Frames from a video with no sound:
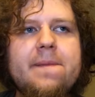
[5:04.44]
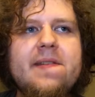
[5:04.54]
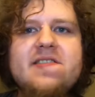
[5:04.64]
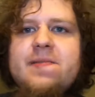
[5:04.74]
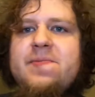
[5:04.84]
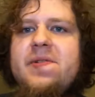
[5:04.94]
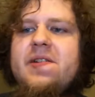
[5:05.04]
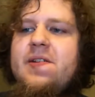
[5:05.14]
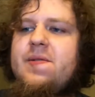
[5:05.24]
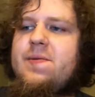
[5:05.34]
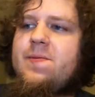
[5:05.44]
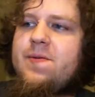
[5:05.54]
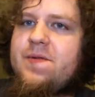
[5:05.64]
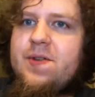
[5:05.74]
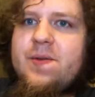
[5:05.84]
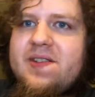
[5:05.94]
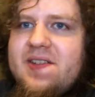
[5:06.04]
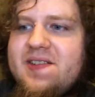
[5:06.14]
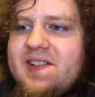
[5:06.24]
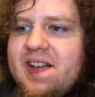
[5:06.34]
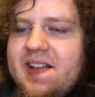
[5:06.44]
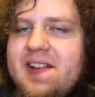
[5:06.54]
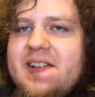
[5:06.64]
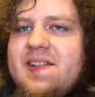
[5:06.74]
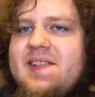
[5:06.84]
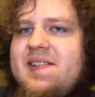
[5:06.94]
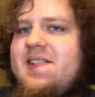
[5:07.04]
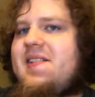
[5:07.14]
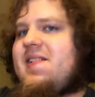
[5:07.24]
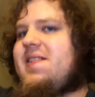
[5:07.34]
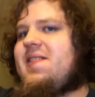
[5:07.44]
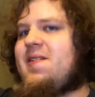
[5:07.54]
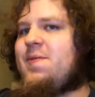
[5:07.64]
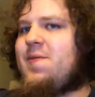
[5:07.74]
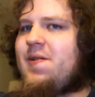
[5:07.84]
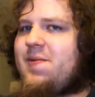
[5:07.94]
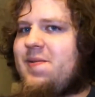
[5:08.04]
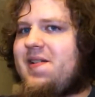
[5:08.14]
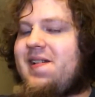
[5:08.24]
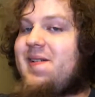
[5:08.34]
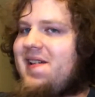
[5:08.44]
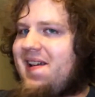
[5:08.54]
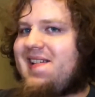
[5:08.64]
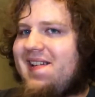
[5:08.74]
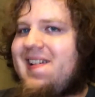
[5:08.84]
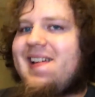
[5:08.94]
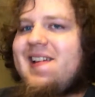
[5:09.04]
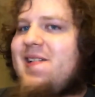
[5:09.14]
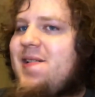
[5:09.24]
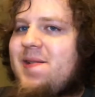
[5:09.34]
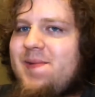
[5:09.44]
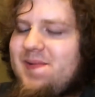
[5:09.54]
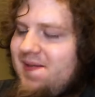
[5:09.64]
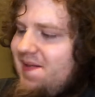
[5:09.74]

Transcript: Simply refute what they're saying and walk away, okay? Don't